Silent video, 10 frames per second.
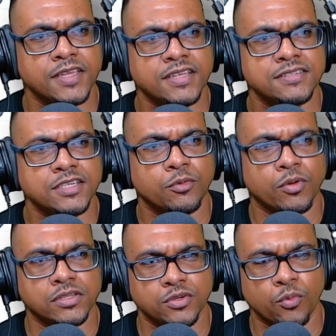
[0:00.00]
is
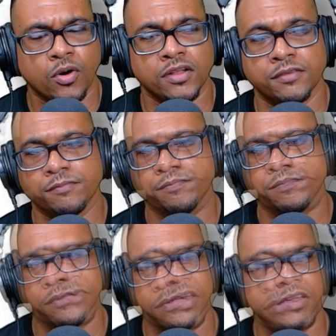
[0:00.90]
equal to 1.
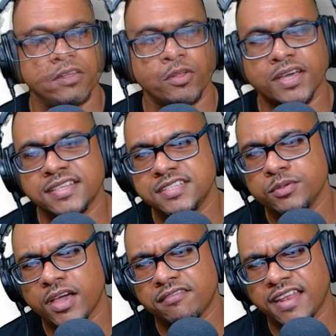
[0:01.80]
Now you can
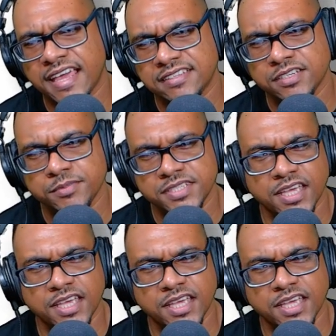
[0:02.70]
see we have like terms